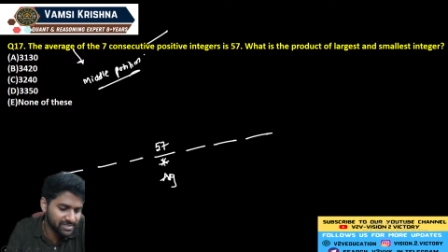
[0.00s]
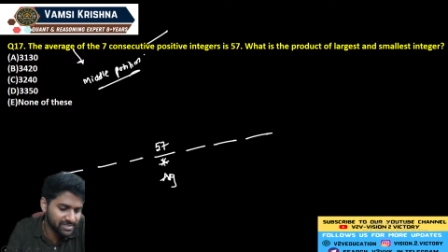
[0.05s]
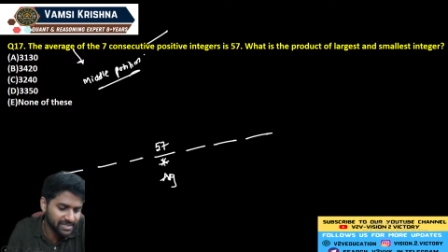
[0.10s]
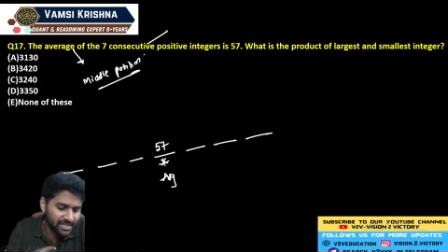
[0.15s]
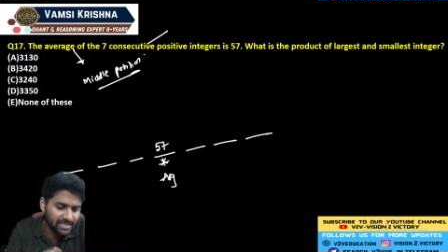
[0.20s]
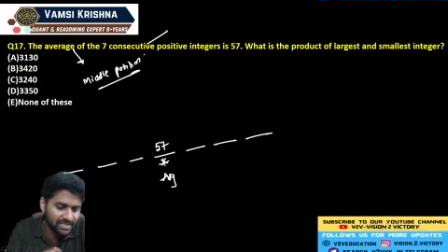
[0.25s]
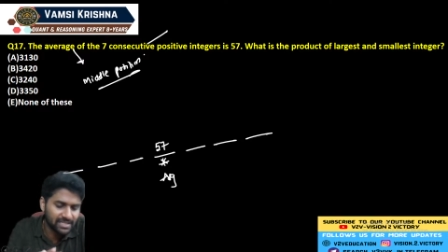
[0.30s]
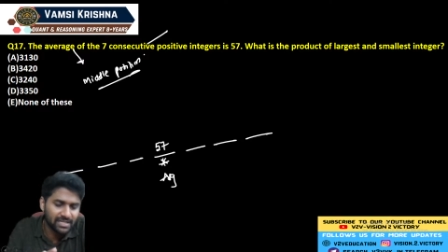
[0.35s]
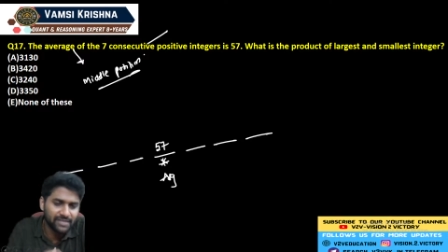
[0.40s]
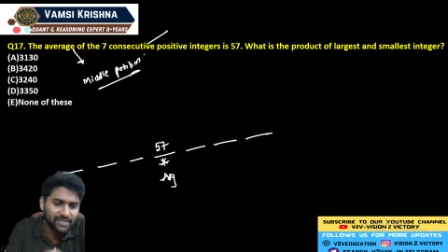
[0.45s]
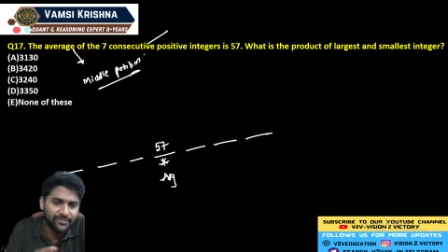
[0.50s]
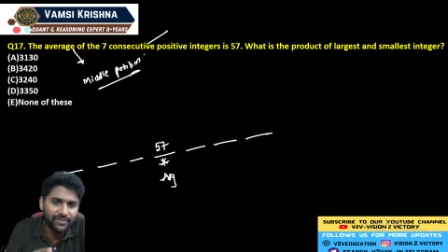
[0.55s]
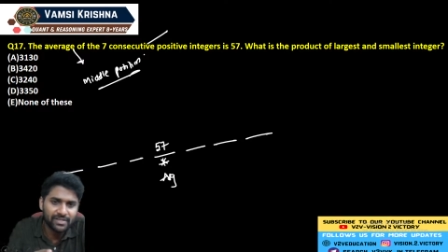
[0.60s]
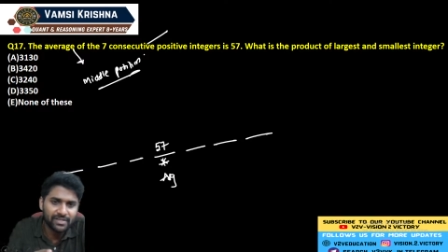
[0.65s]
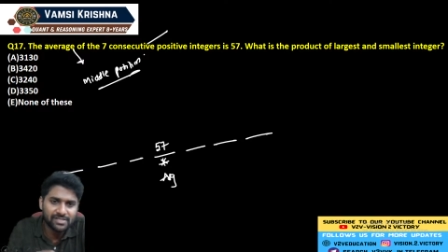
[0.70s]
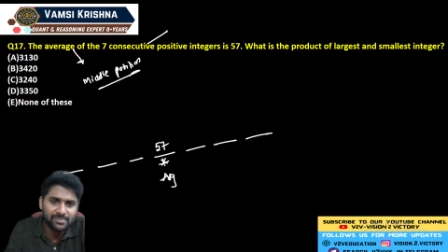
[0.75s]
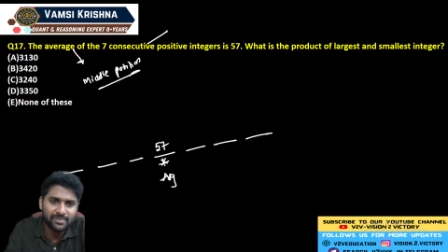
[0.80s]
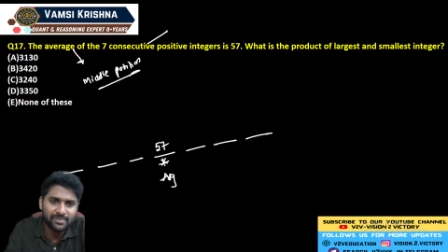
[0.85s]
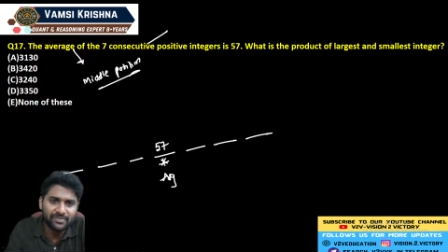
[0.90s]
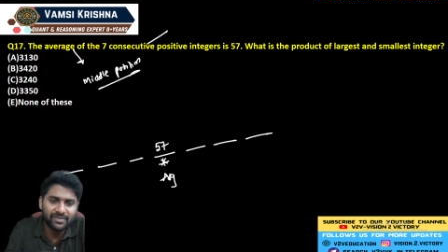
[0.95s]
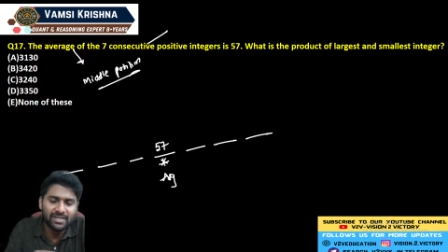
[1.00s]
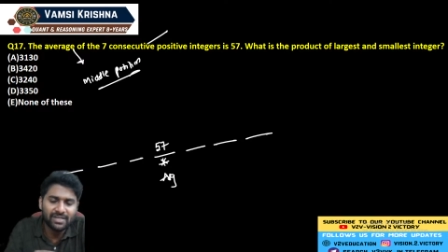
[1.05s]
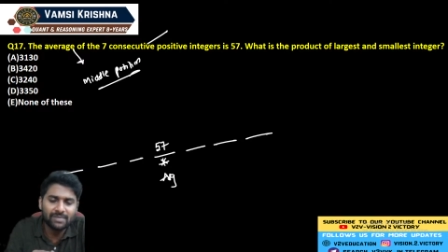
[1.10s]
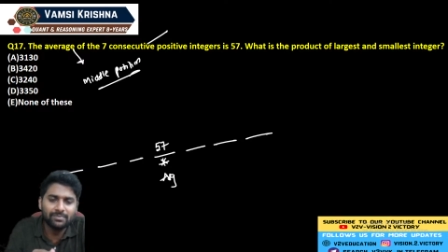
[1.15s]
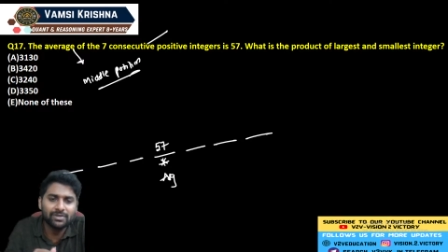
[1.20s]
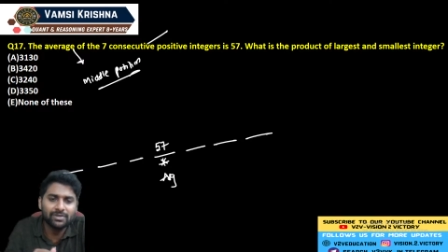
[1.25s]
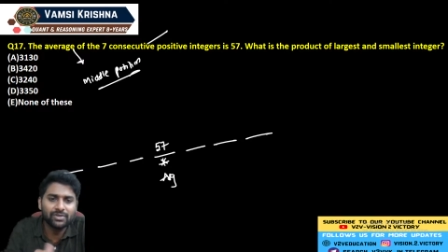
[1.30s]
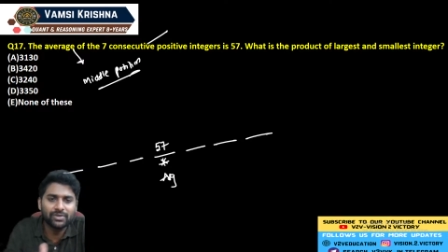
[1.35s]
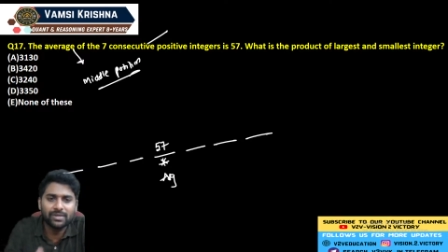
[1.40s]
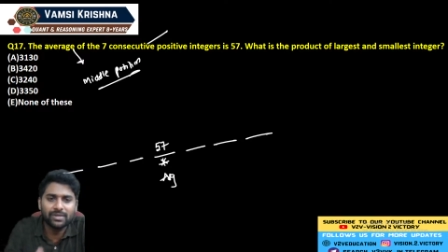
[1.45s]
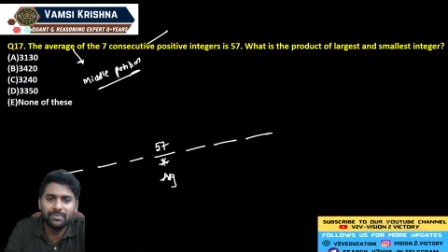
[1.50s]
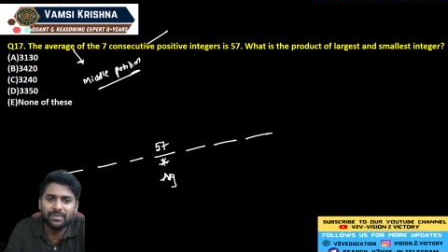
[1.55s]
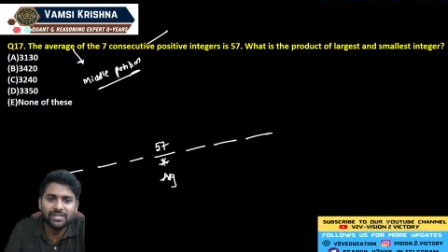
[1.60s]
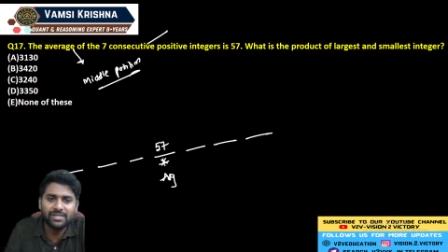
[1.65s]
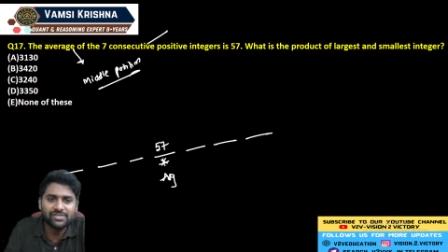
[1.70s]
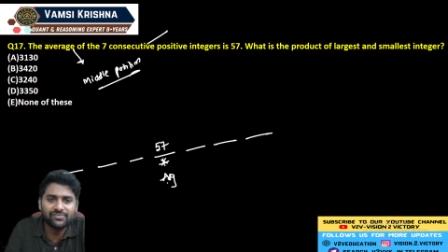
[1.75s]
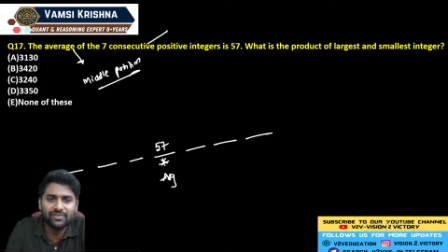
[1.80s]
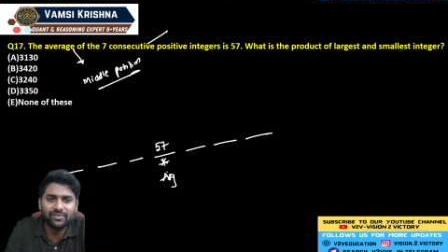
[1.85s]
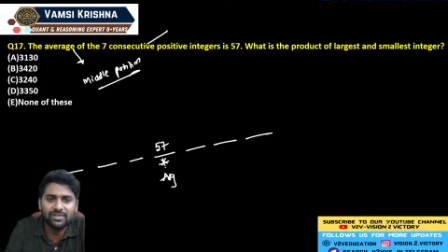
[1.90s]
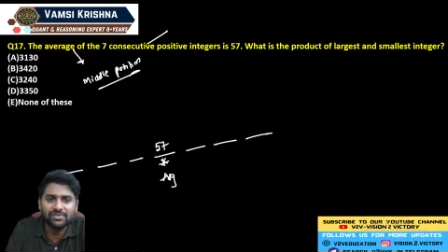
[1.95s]
Here the difference between number to number
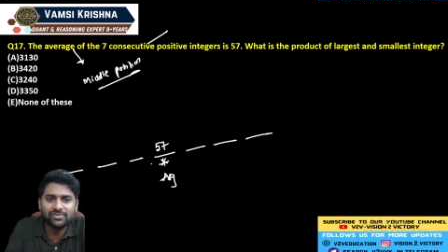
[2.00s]
is 1.